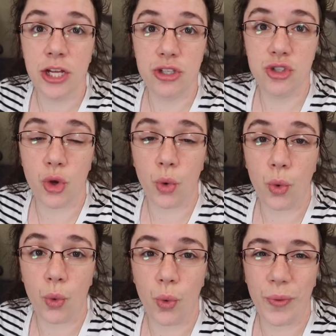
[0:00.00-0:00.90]

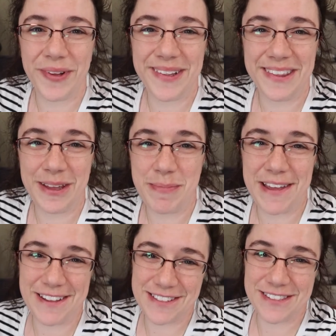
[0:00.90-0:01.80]
So the
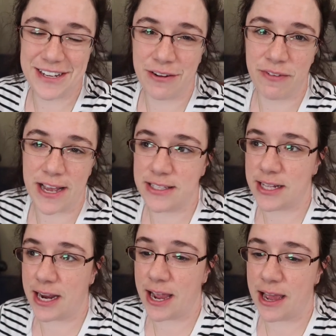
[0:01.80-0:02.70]
biggest advice
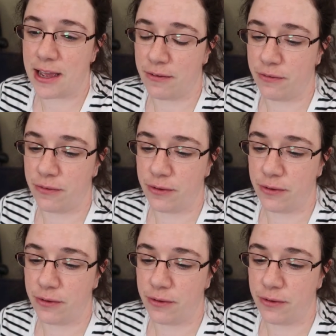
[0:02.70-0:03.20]
that I have